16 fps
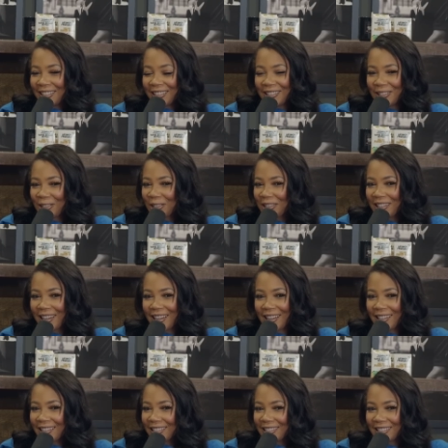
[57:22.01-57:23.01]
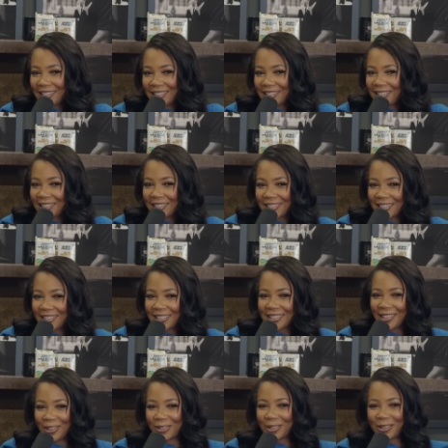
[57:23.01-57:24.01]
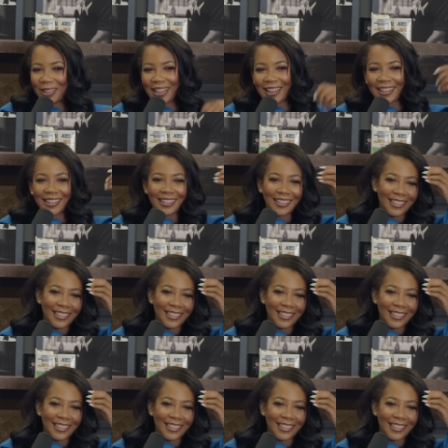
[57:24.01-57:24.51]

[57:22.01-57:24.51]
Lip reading: you should not. Don't do that.